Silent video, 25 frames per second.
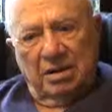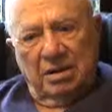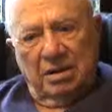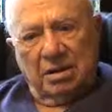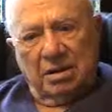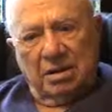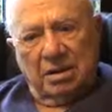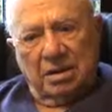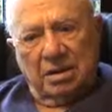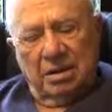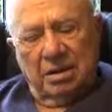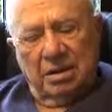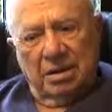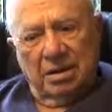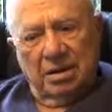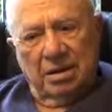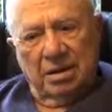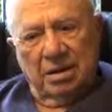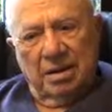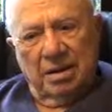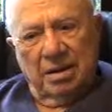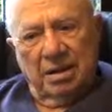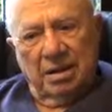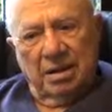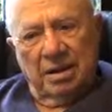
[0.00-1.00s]
a look.
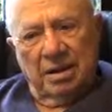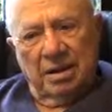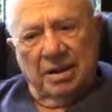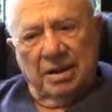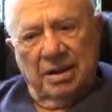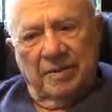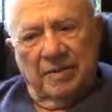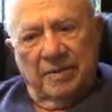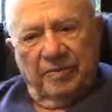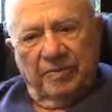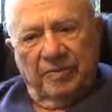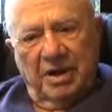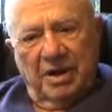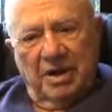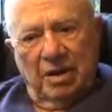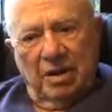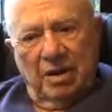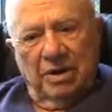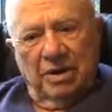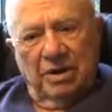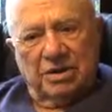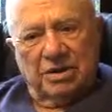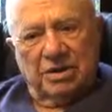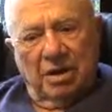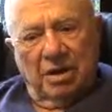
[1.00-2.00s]

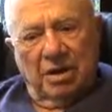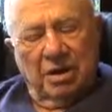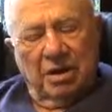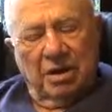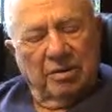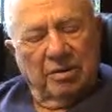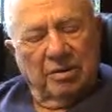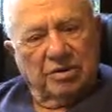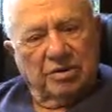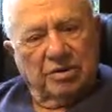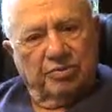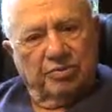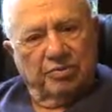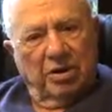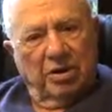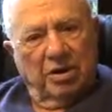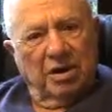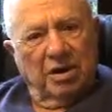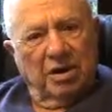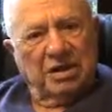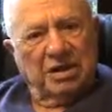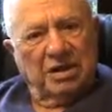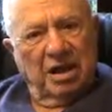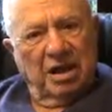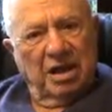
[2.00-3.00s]
And we saw that it was
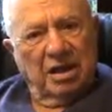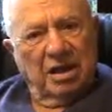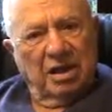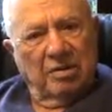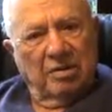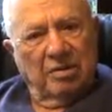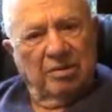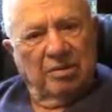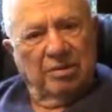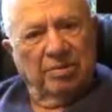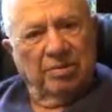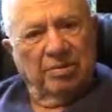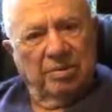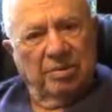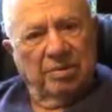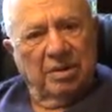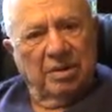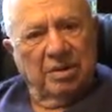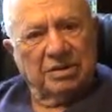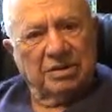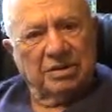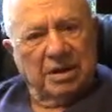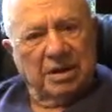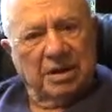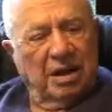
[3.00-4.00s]
birds hitting the
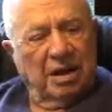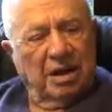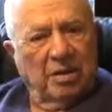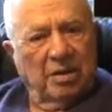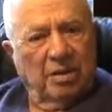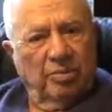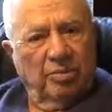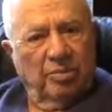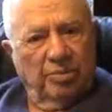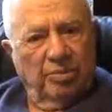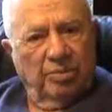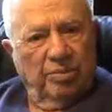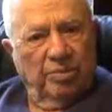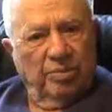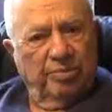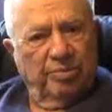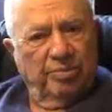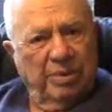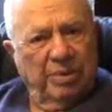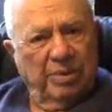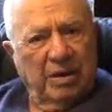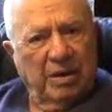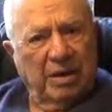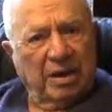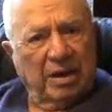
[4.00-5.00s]
side of the
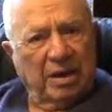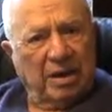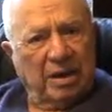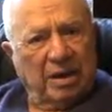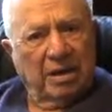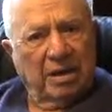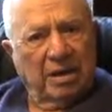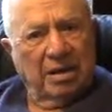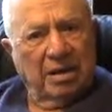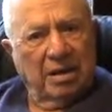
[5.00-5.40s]
barracks.